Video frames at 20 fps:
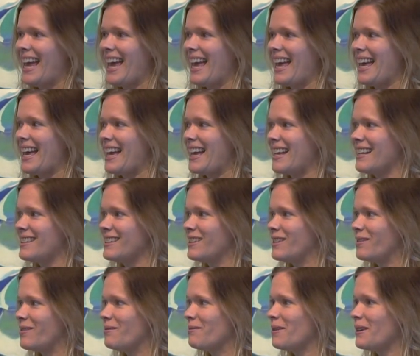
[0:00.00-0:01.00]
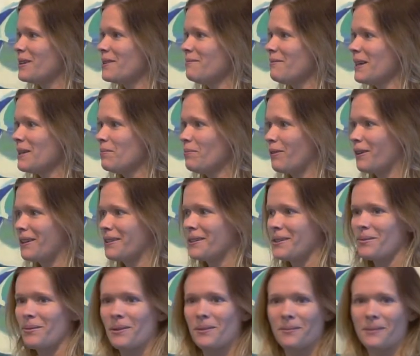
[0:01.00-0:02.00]
And one of my
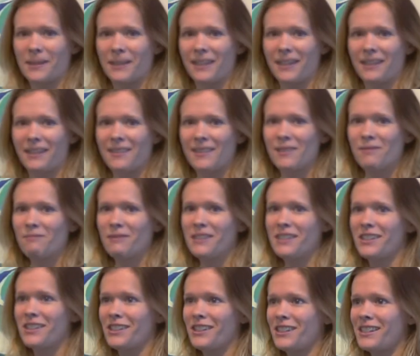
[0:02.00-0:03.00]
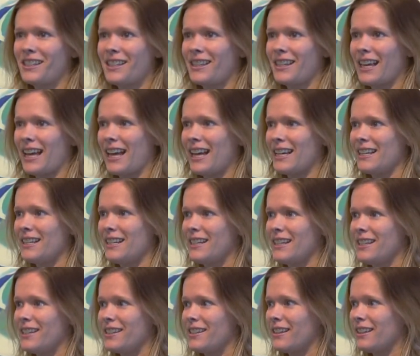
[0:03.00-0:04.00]
prayers while working on them was just that
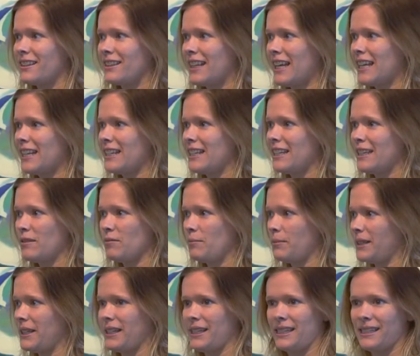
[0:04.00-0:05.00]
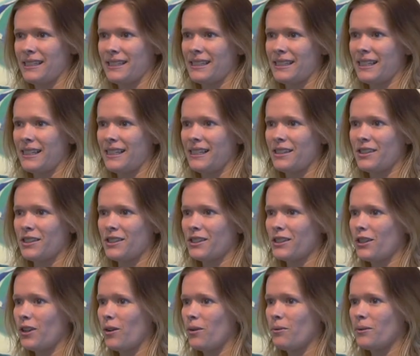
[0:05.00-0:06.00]
to let it be easy,
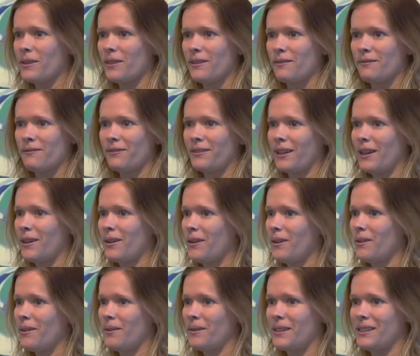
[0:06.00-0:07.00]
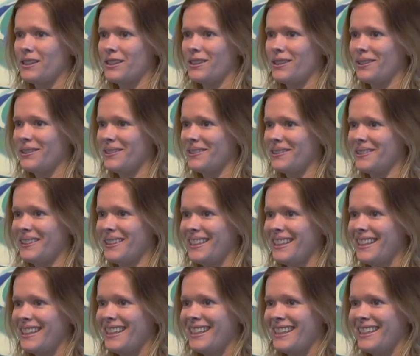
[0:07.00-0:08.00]
just go with the flow and do,
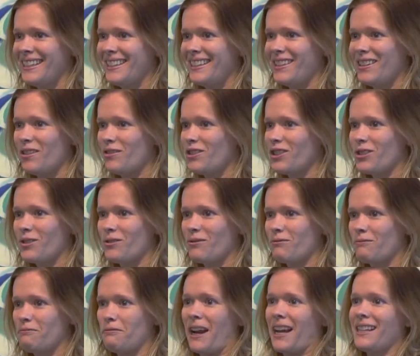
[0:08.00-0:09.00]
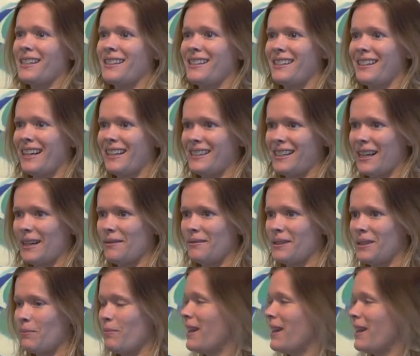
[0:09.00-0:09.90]
you know, just rest as I was